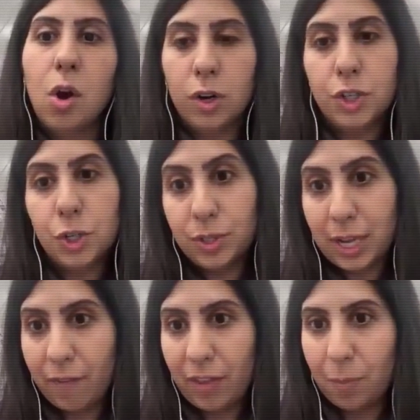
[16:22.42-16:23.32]
or choose
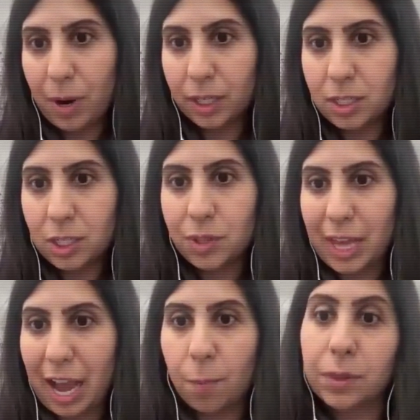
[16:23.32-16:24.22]
to end that pregnancy
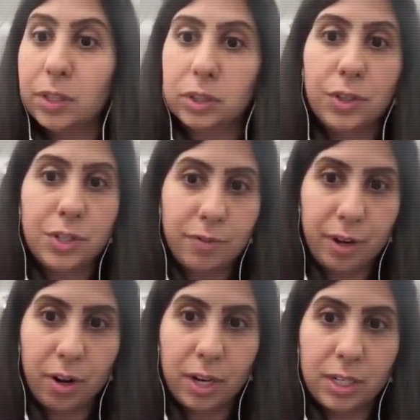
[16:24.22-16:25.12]
without political
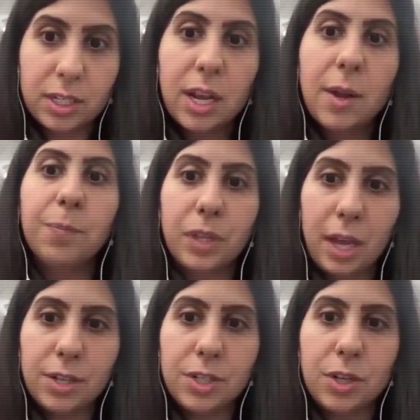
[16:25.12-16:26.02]
interference.
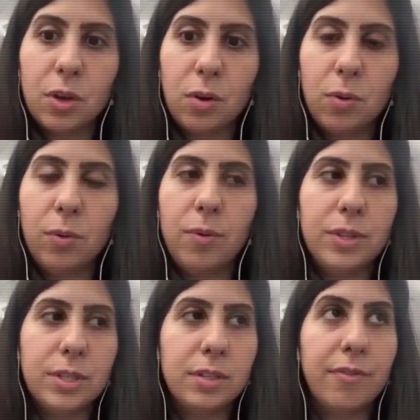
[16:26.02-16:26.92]
And so
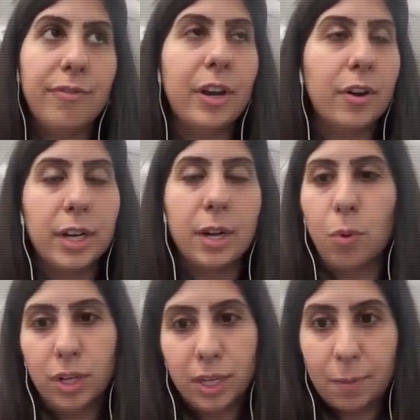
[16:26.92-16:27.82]
this is a very
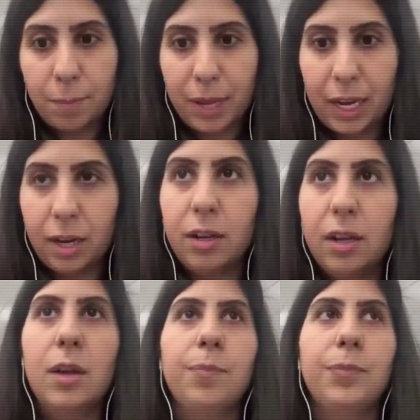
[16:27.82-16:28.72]
important campaign.
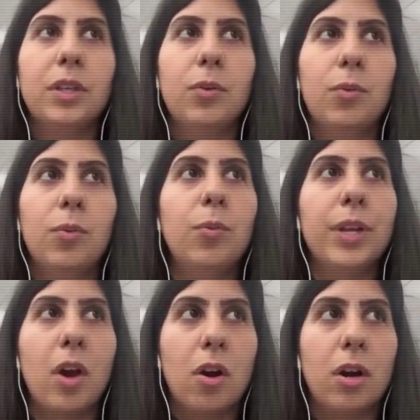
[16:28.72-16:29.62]

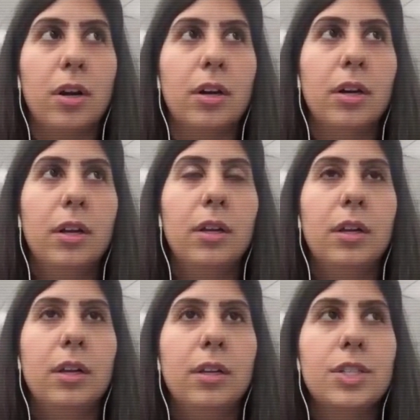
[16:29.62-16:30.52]
We are
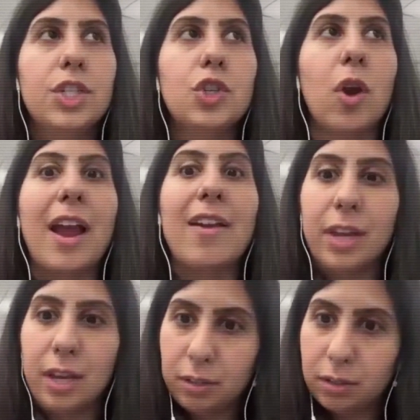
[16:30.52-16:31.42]

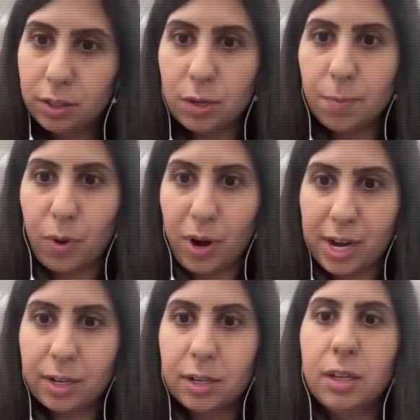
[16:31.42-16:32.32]
striving to
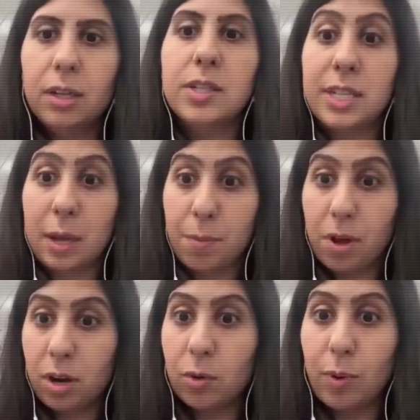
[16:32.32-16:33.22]
break
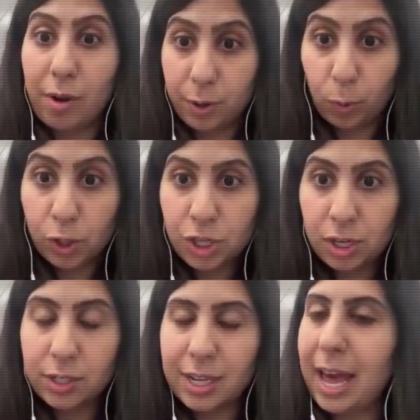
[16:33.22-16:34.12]
stigma around
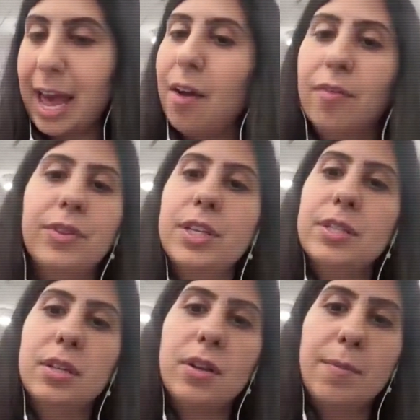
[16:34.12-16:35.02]
abortion, to have
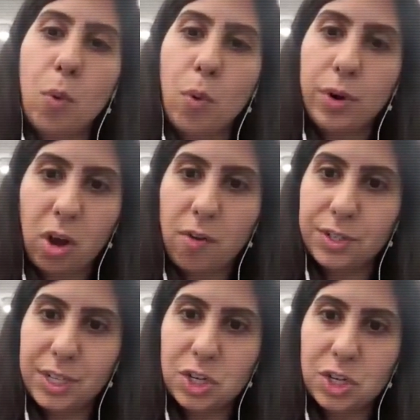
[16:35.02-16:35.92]
these important
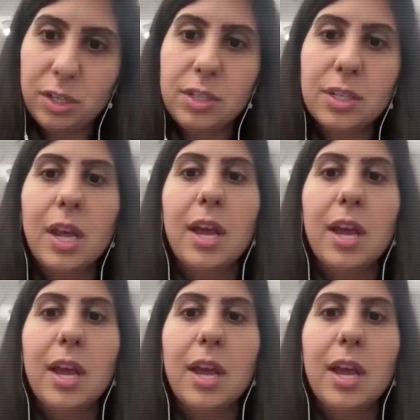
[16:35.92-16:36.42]
conversations,